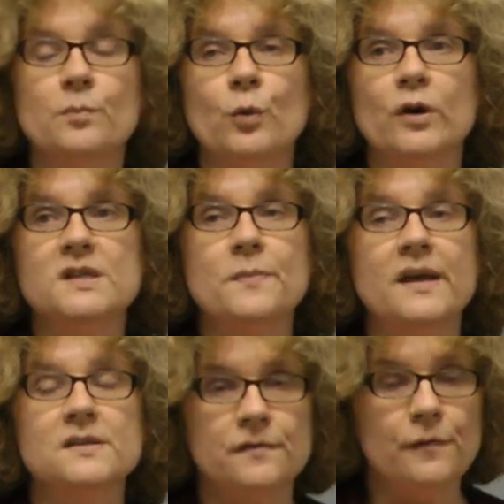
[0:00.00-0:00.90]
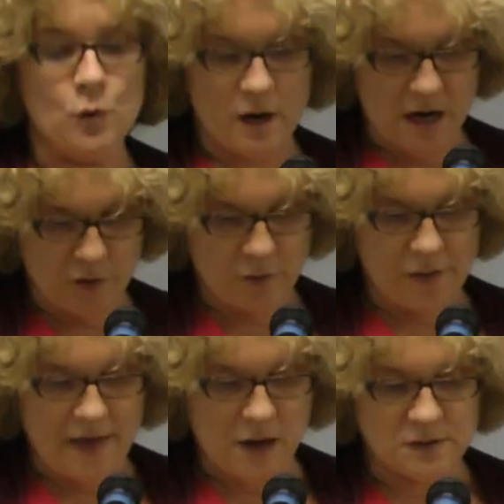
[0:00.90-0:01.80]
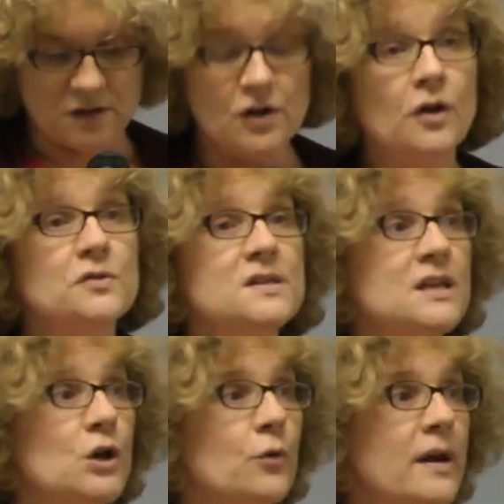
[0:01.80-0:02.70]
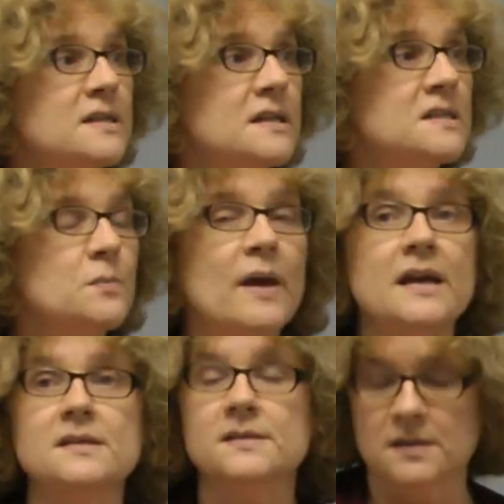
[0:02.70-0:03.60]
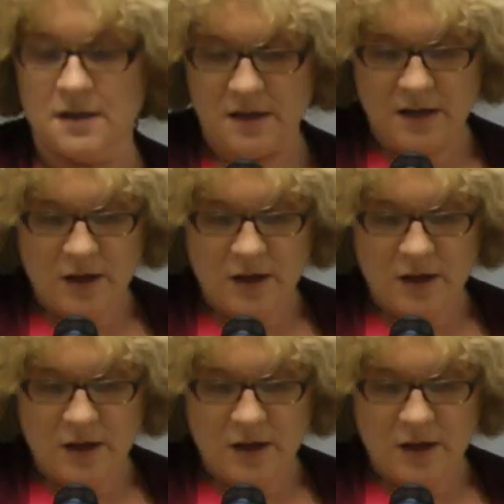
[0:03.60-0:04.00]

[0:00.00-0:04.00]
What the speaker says: the board spends $400,000 a year renting space.